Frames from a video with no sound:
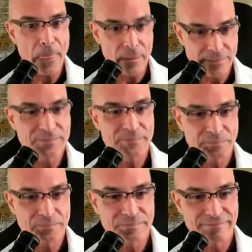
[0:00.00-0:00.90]
Uh,
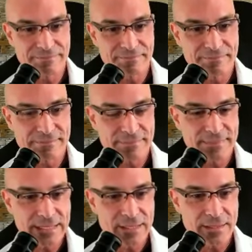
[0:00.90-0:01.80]
until like all
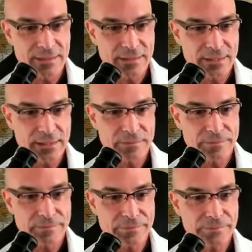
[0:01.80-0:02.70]
these stories of NDEs
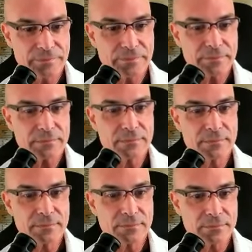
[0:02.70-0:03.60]
have helped me
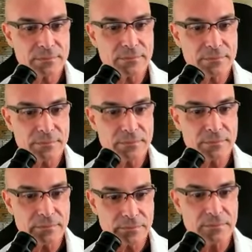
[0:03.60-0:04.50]
tremendously to get
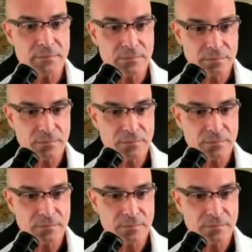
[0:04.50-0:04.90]
beyond that.